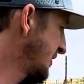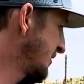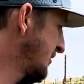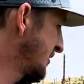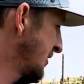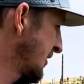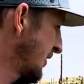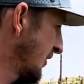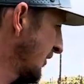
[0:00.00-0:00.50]

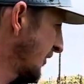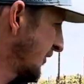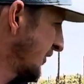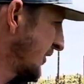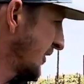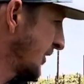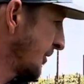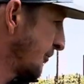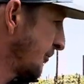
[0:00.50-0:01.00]

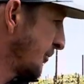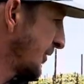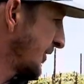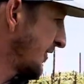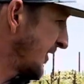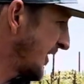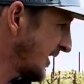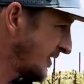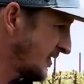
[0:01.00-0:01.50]
you're
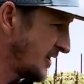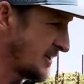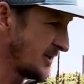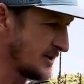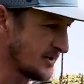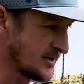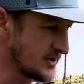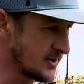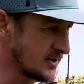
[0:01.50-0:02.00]
protecting
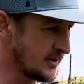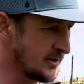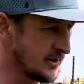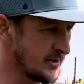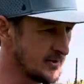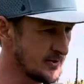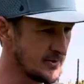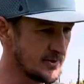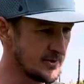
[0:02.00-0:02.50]
your
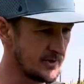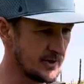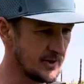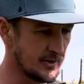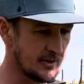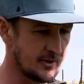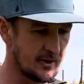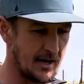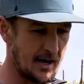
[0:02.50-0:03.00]
soil, so
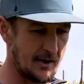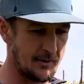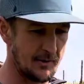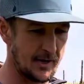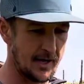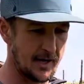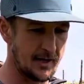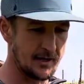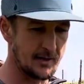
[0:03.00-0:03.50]

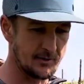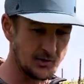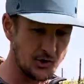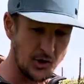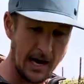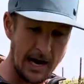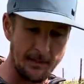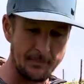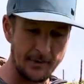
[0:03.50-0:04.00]
you're
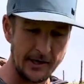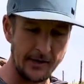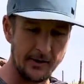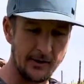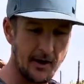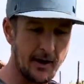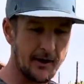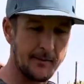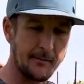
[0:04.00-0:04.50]
trapping a
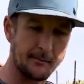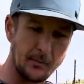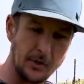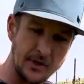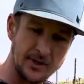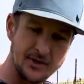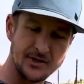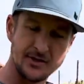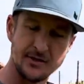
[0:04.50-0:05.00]
lot of the
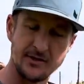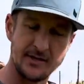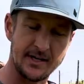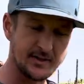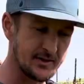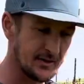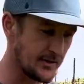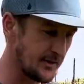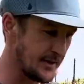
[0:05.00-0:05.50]
moisture
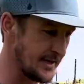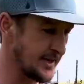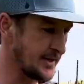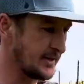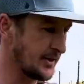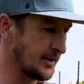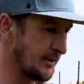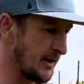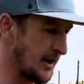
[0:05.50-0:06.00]
that's already
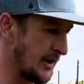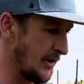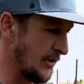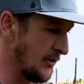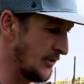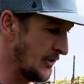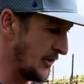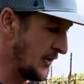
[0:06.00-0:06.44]
in the ground,